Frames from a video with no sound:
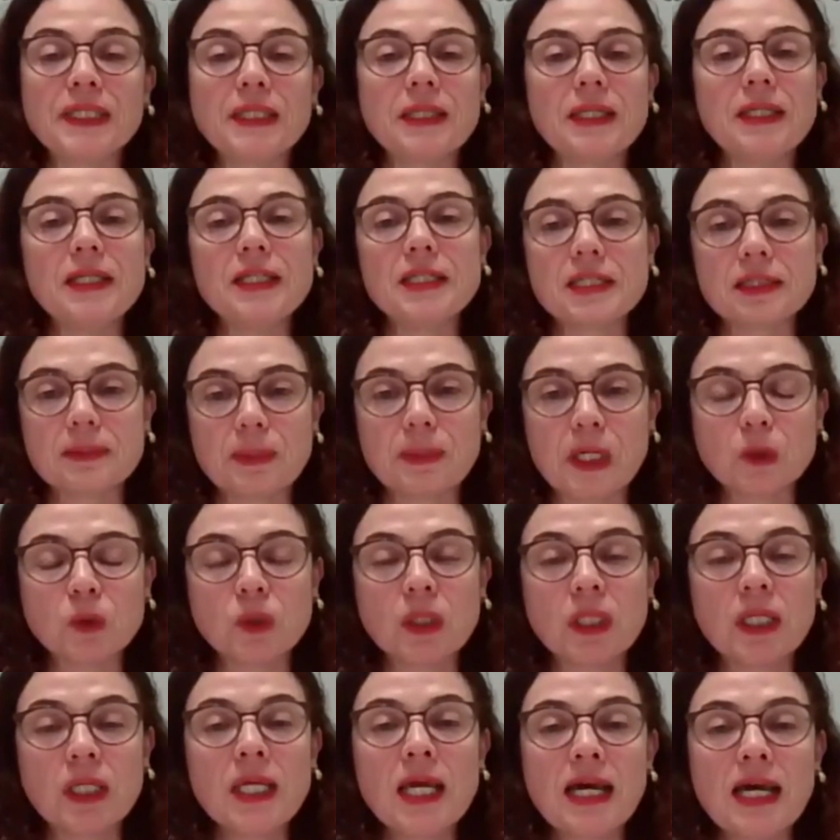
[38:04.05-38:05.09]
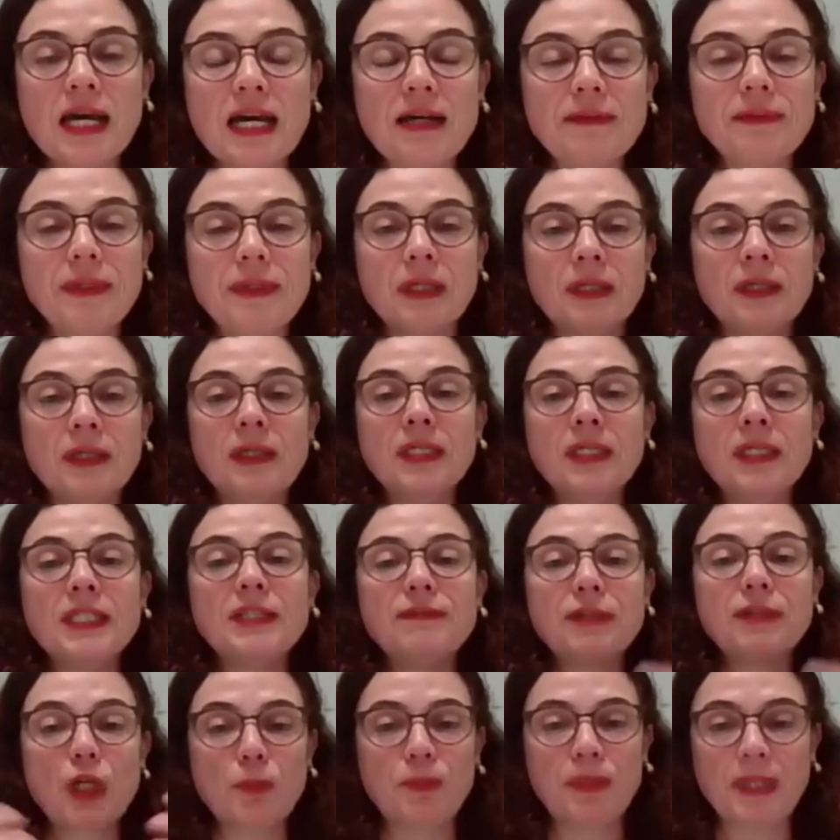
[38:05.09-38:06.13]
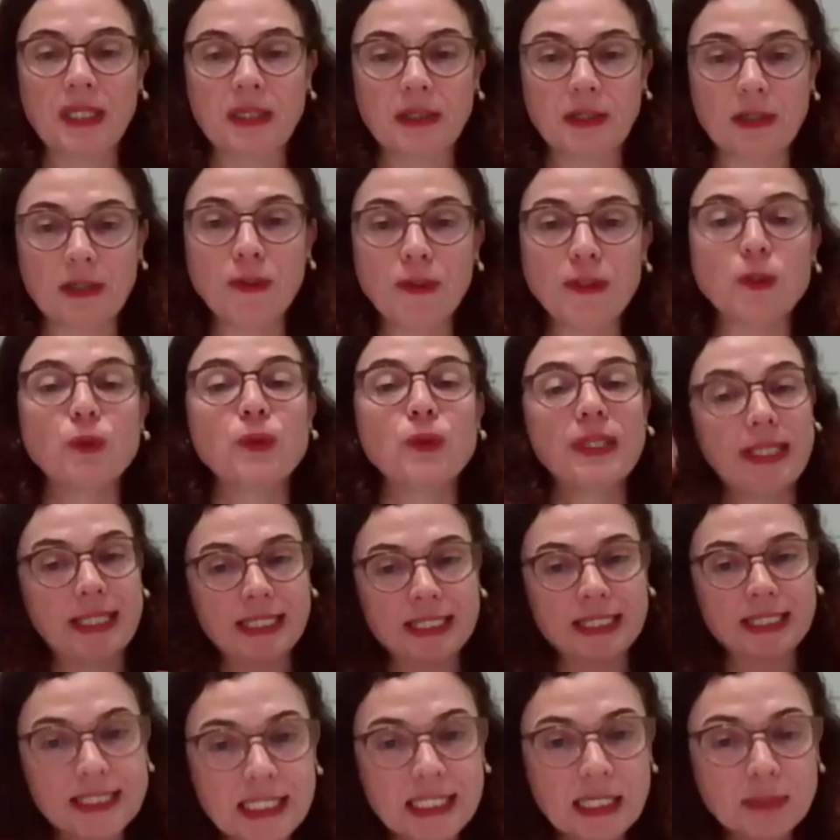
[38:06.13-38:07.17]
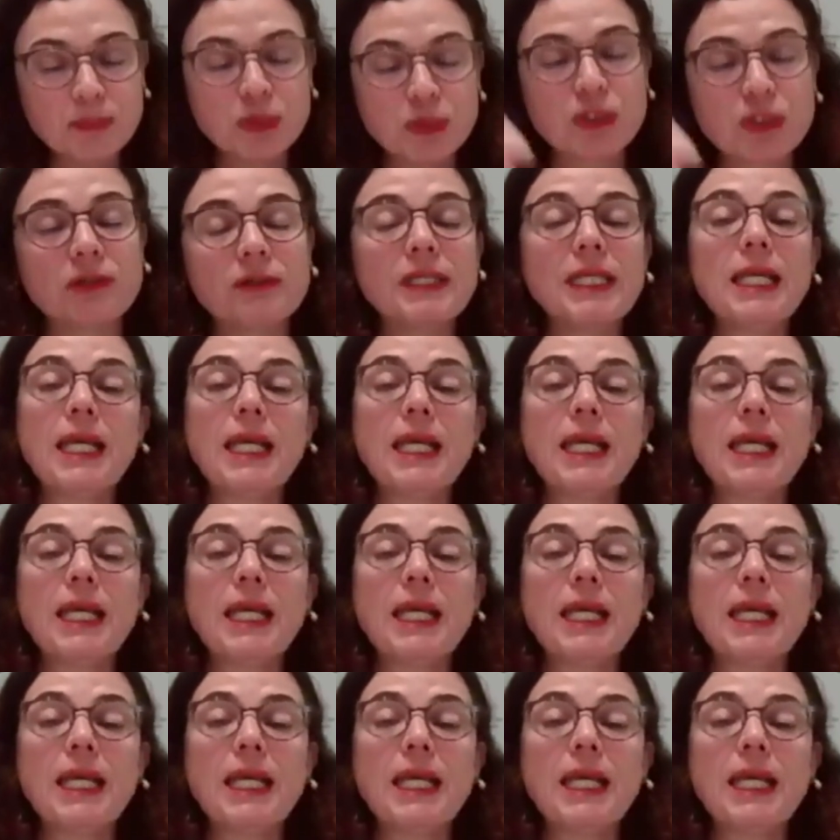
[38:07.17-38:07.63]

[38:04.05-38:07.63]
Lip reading: But it's about going to the next step,